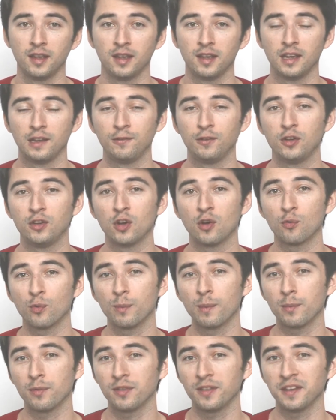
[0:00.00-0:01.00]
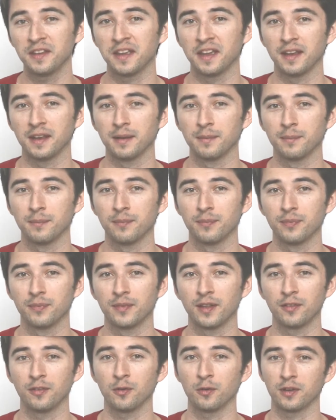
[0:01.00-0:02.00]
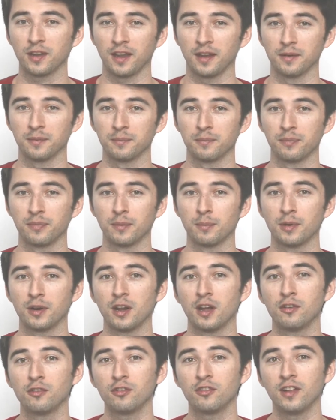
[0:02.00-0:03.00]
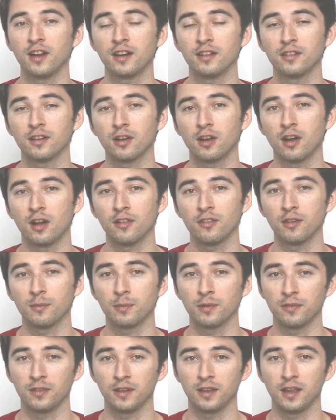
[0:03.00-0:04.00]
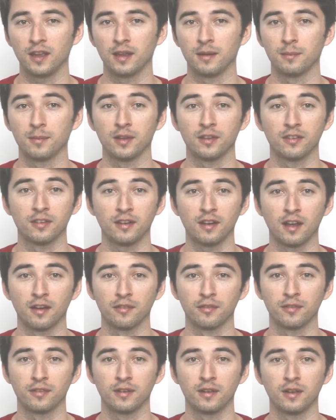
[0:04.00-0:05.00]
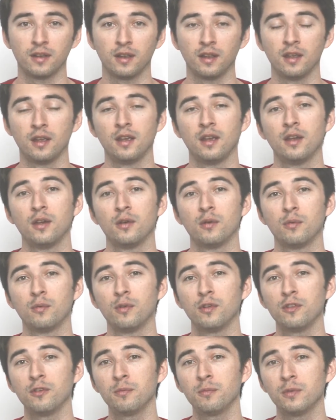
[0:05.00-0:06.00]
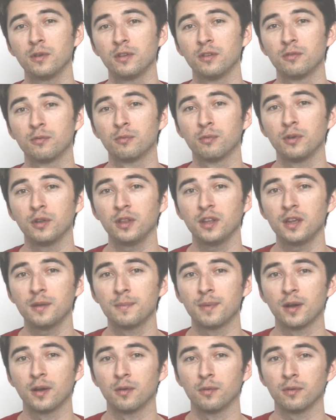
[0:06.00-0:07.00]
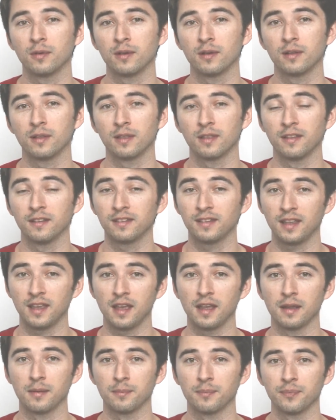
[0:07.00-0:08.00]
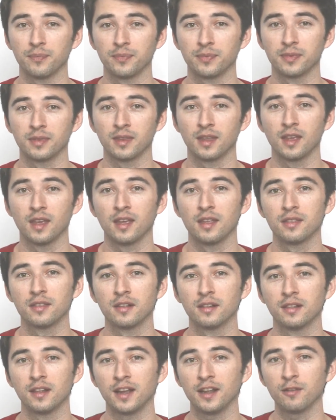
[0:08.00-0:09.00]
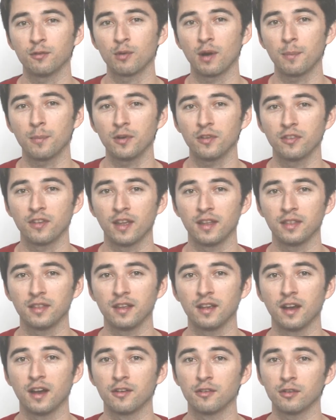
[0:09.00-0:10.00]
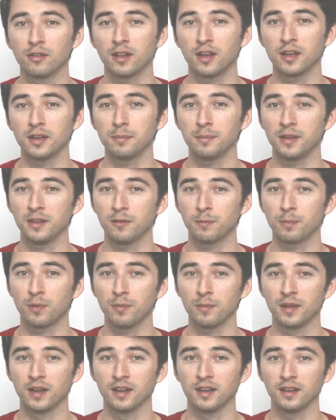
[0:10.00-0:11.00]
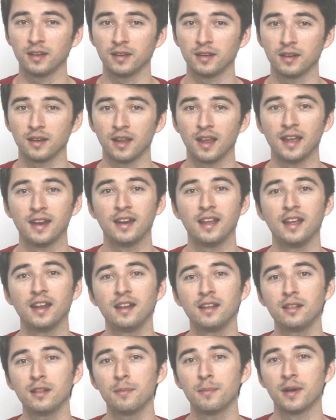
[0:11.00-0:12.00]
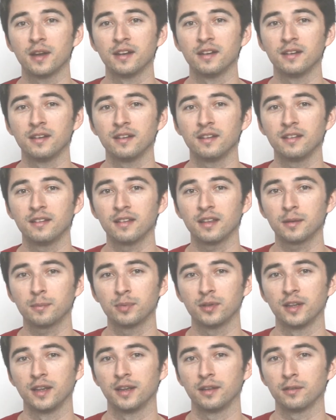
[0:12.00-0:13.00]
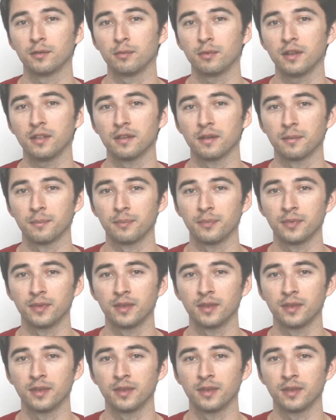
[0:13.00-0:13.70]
If you don't remember the game, that's okay, but understanding the concept of the game is enough. Rhythm is really about this game. The lights represent the underlying beats per minute, and hitting the button is like playing the rhythm.